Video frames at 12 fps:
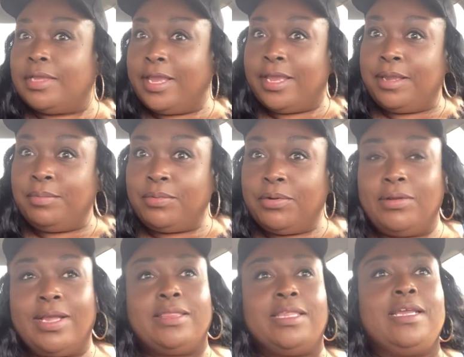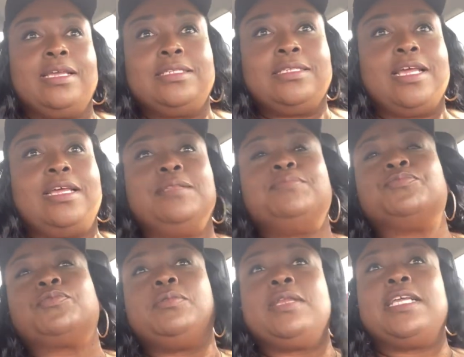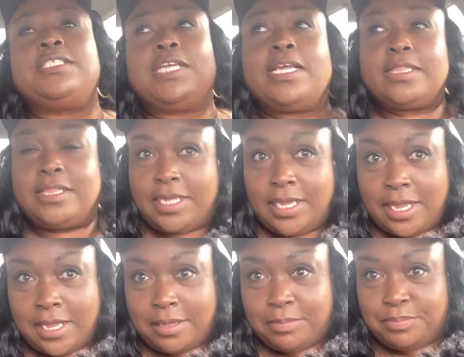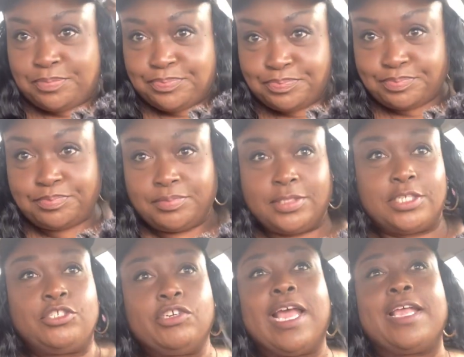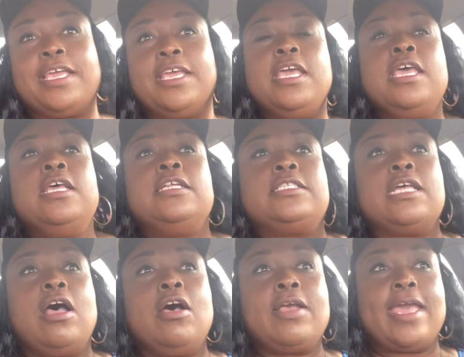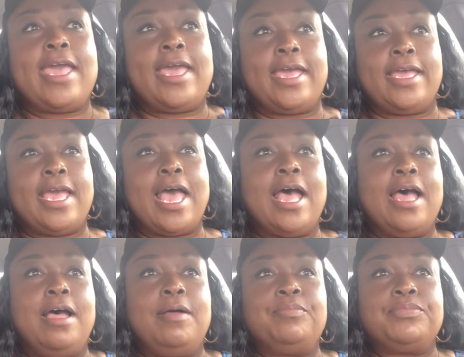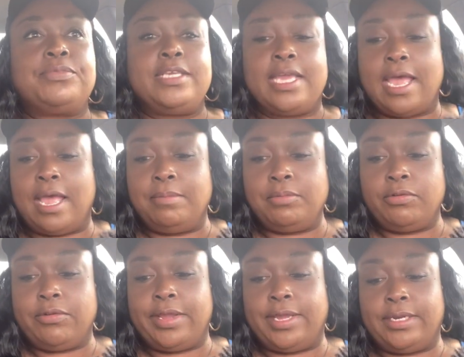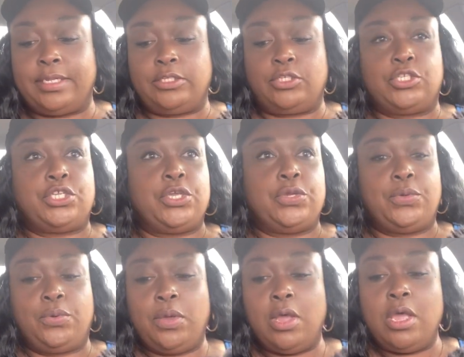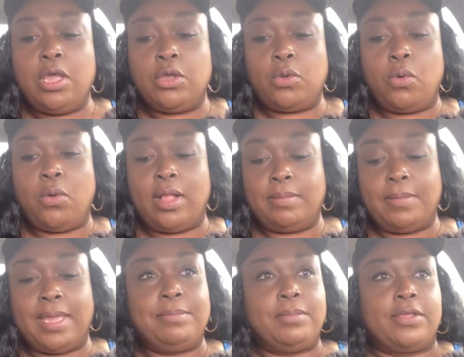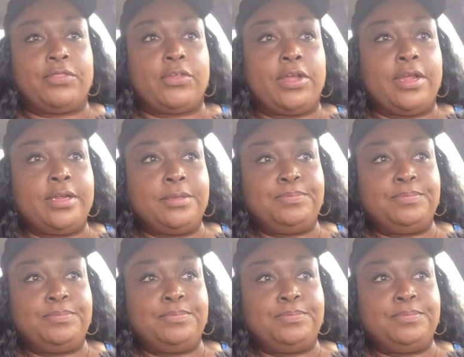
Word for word: April, I think it said when I checked the um the tracking. So, okay, um, yeah, I'm ready to call my mother.